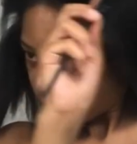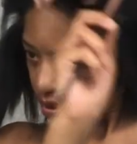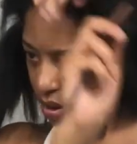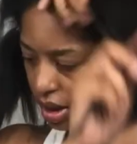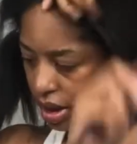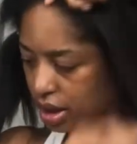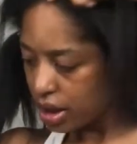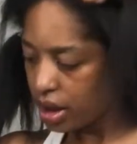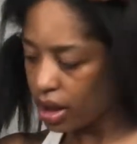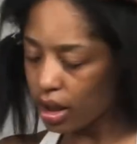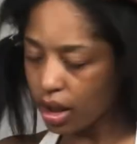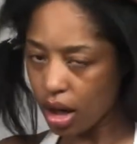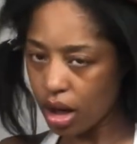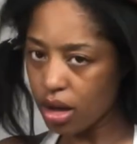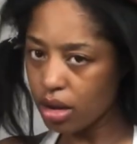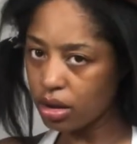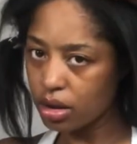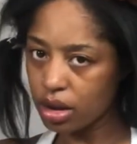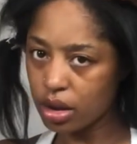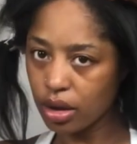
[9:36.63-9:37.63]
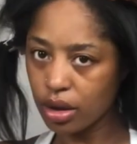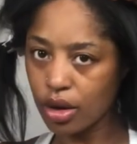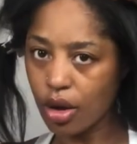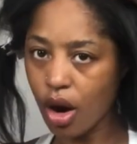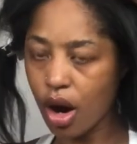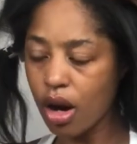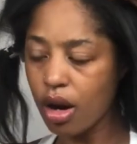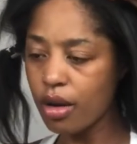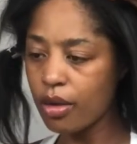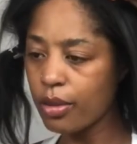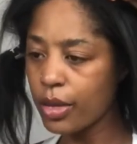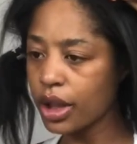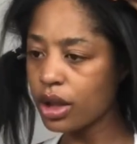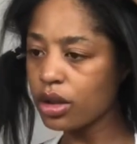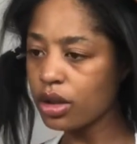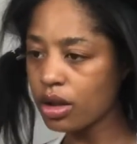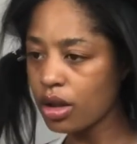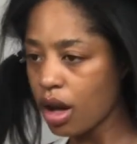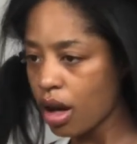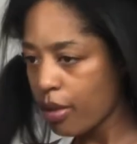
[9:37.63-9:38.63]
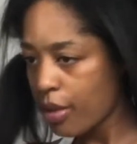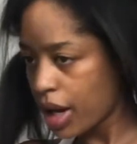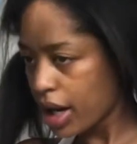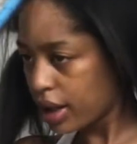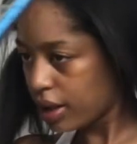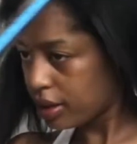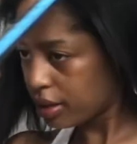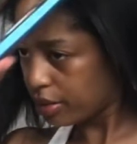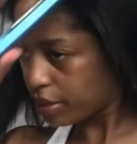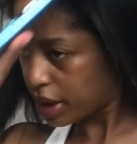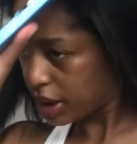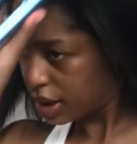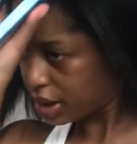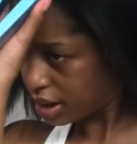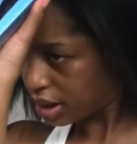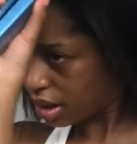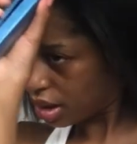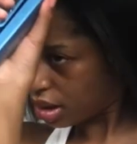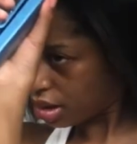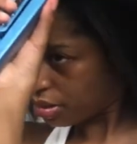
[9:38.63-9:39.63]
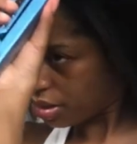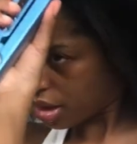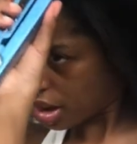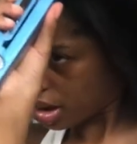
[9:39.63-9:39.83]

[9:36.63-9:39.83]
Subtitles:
when he get on. So y'all, make sure y'all buy his mixtape.